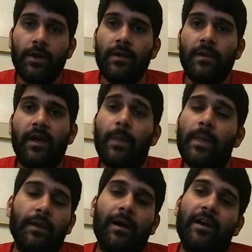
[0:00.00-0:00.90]
And then
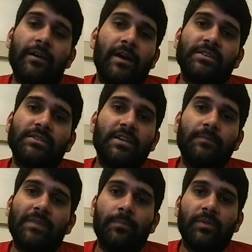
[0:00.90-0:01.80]
I just keep
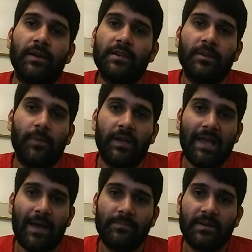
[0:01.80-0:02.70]
that plugged into my
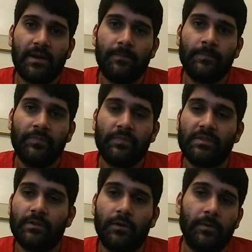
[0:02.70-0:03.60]
laptop,
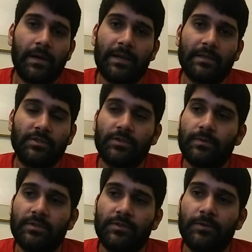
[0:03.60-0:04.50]
so I can
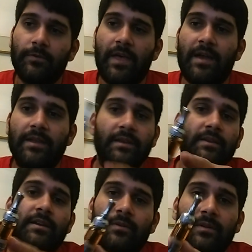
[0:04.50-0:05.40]
screw that in
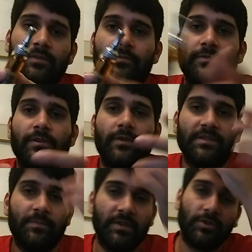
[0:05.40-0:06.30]
here through the USB
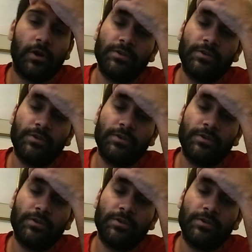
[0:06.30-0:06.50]
charger.